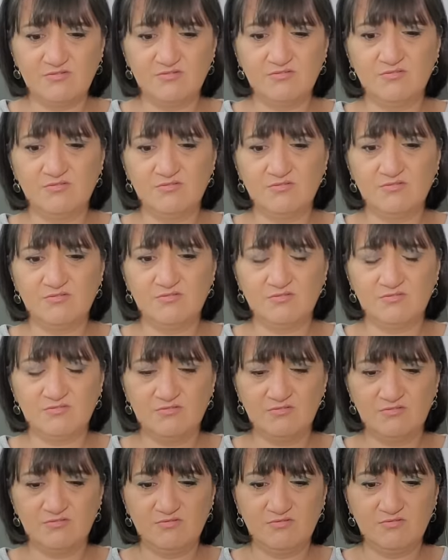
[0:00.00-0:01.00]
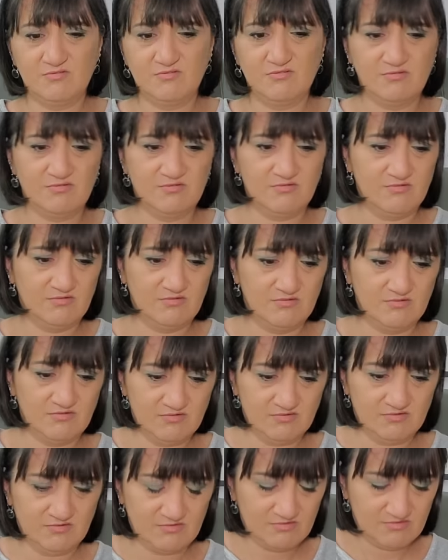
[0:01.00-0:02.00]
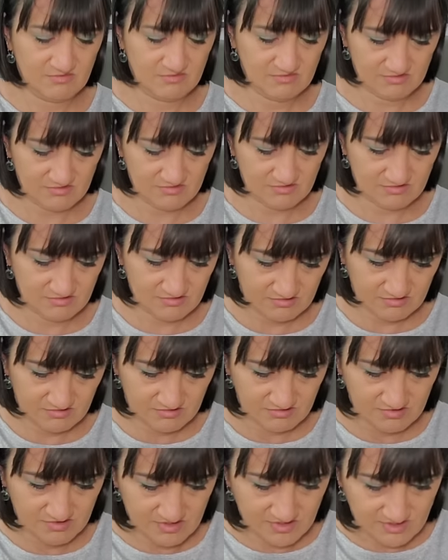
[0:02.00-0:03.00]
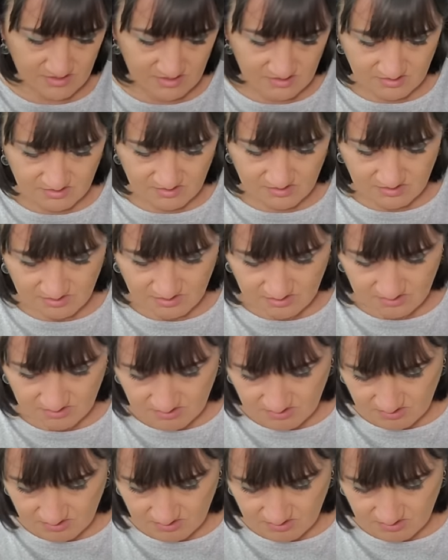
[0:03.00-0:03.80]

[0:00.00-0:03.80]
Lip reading: [no speech]